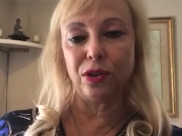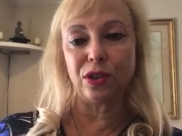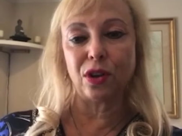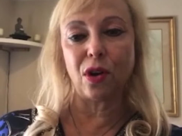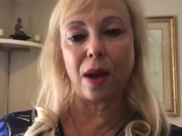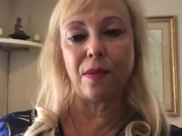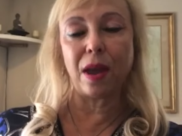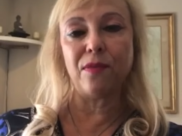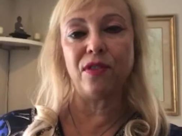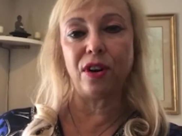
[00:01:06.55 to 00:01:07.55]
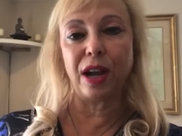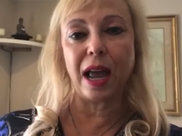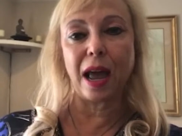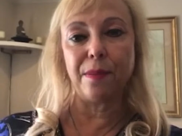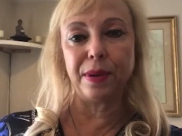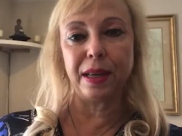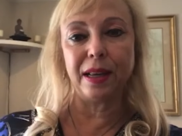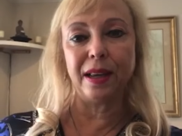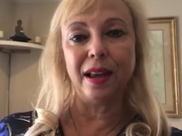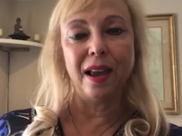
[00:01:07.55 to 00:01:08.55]
So I'm very
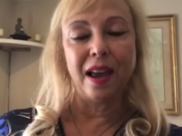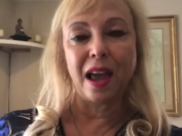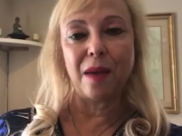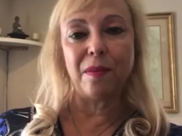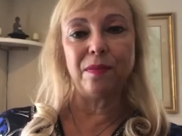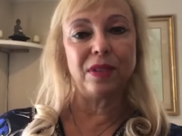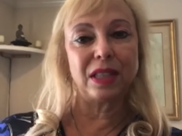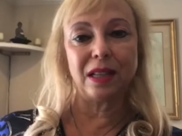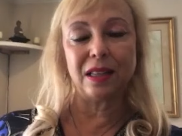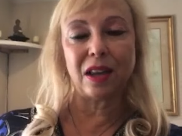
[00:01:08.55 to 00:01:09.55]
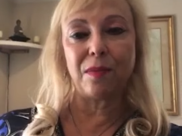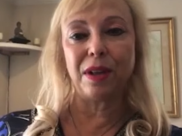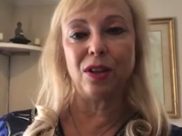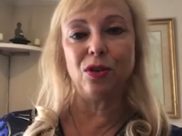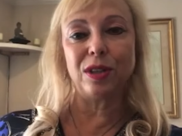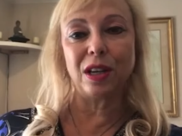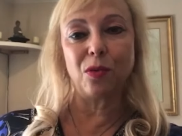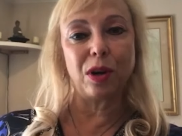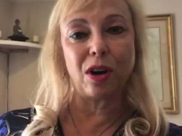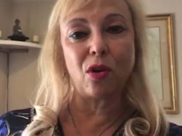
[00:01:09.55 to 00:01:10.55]
happy since I've been
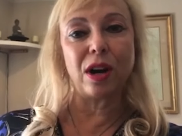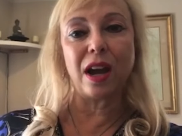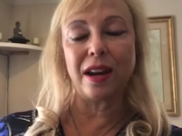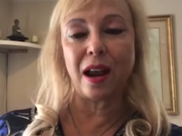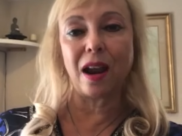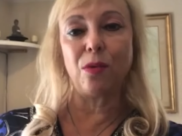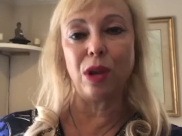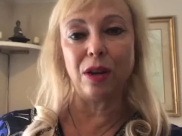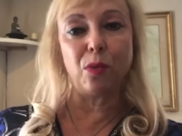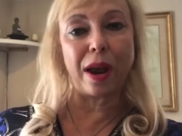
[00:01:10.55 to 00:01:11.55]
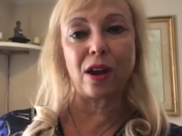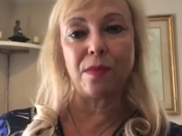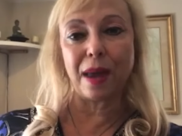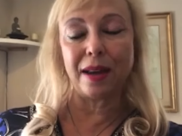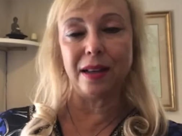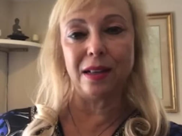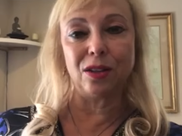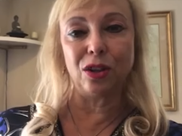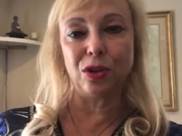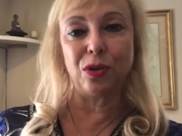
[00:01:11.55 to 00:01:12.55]
using Winona, and I really recommend it
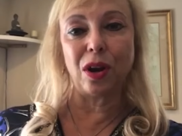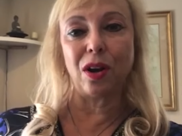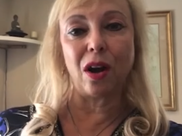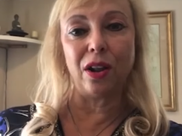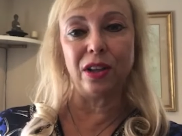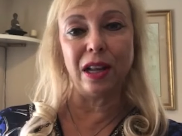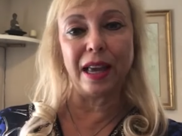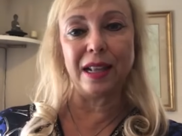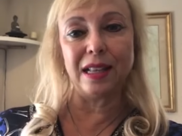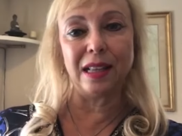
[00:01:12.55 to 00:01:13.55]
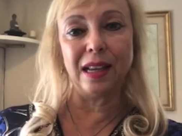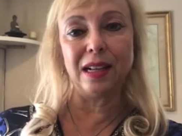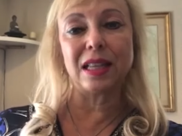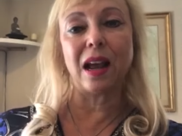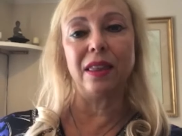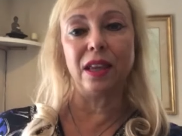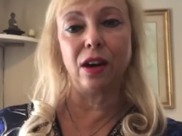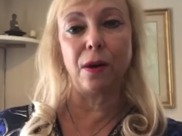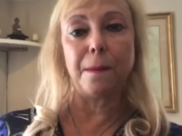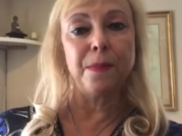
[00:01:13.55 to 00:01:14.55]
to all the ladies out
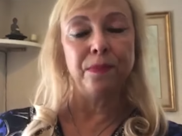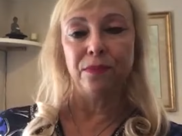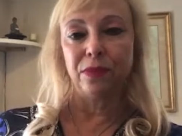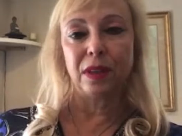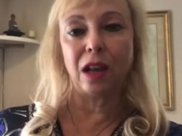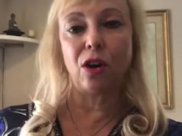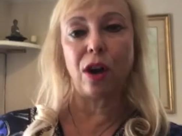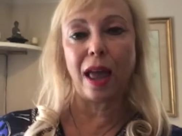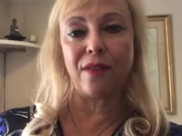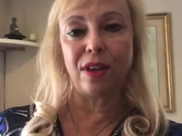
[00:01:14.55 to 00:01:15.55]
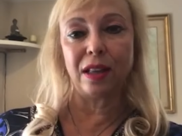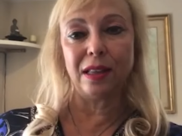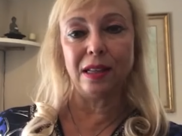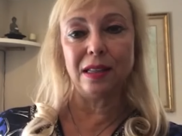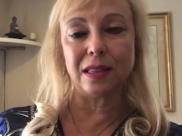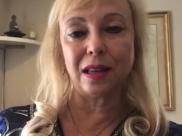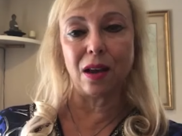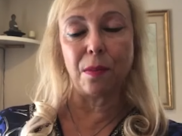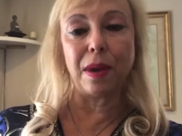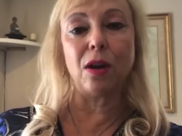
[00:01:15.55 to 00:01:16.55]
there that are having these
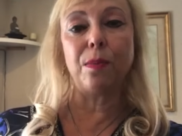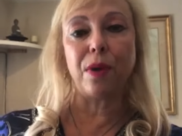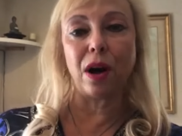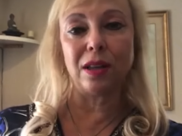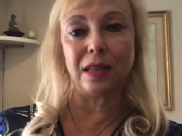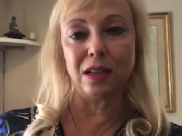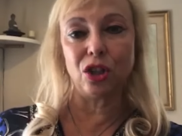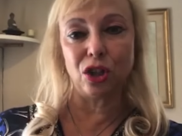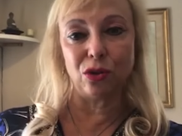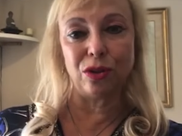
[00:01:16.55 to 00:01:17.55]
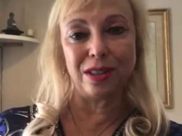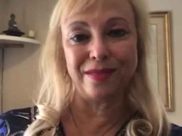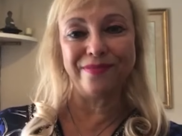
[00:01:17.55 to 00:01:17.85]
menopause issues.